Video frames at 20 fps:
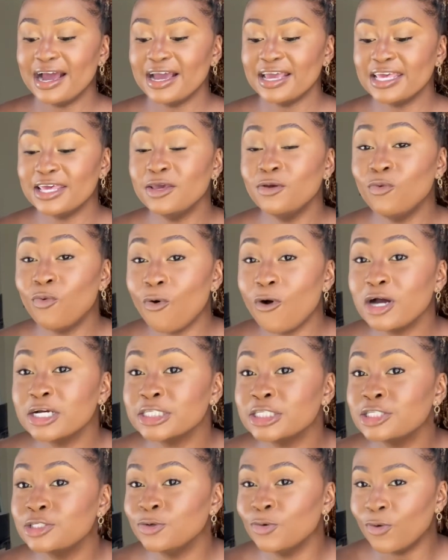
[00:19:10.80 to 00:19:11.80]
walks
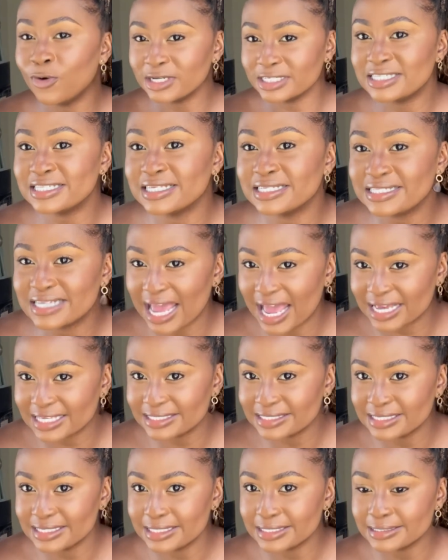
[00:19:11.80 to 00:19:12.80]
towards the
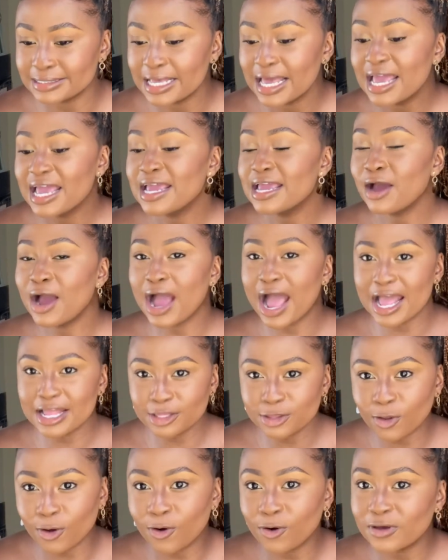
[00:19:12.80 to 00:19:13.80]
taxis.
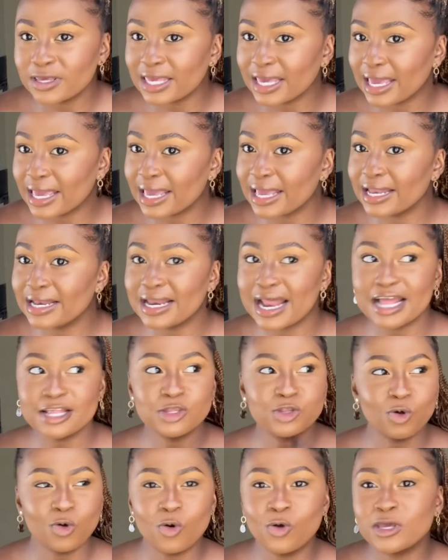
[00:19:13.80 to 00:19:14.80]

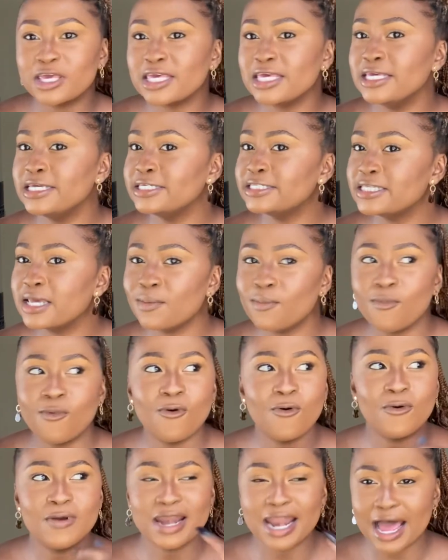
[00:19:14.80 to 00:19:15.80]
Antoloki
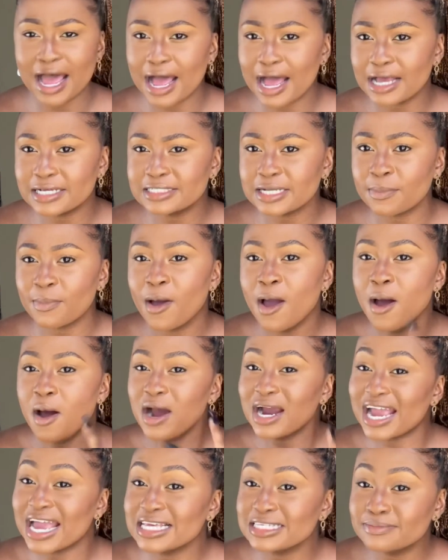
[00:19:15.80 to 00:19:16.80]
semola.
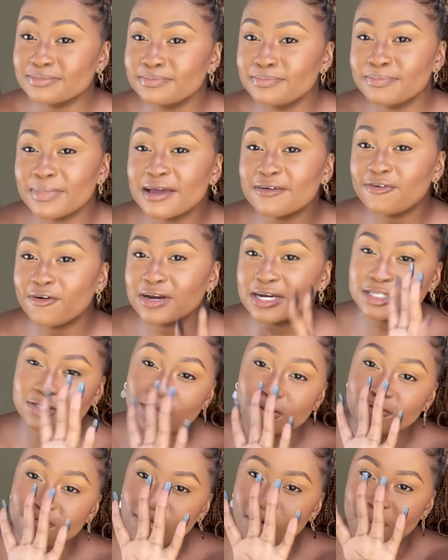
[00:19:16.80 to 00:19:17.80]
Guys, my phone is
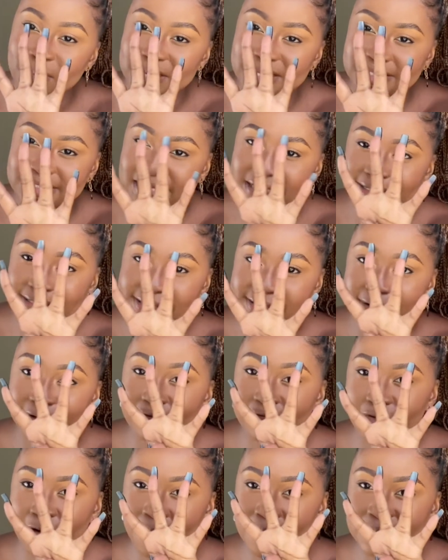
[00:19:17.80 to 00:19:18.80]
on 4%.
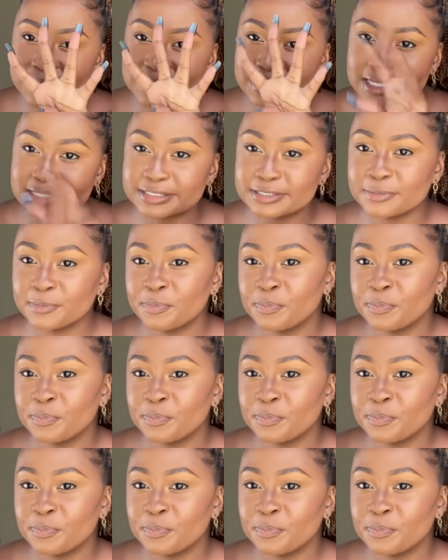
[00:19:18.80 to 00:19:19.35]
4%.